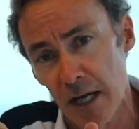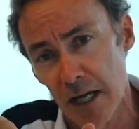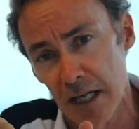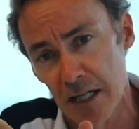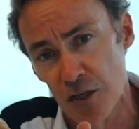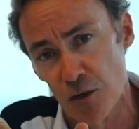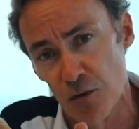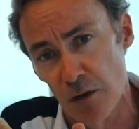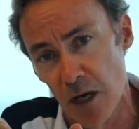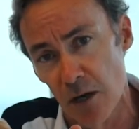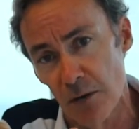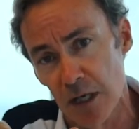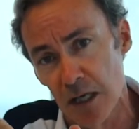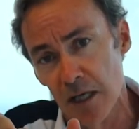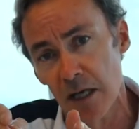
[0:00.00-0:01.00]
is
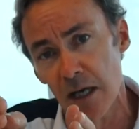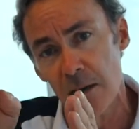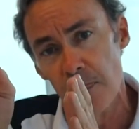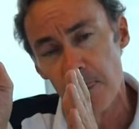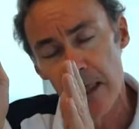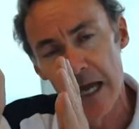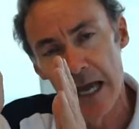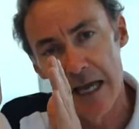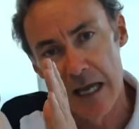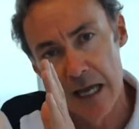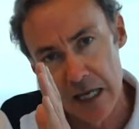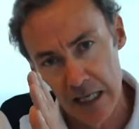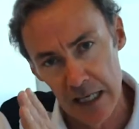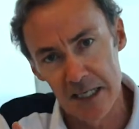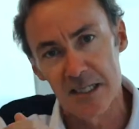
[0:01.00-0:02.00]
growing,
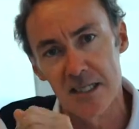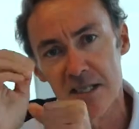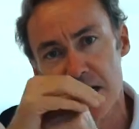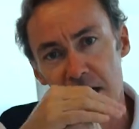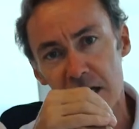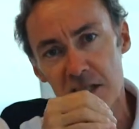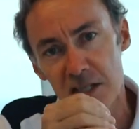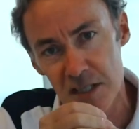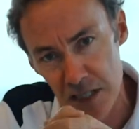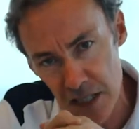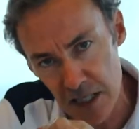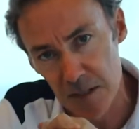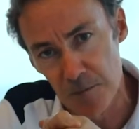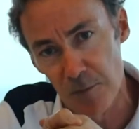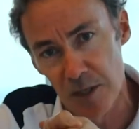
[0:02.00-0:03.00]
let's say
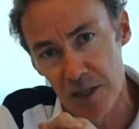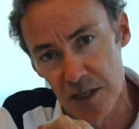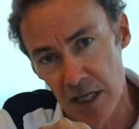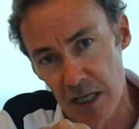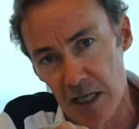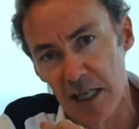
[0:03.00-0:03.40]
6%.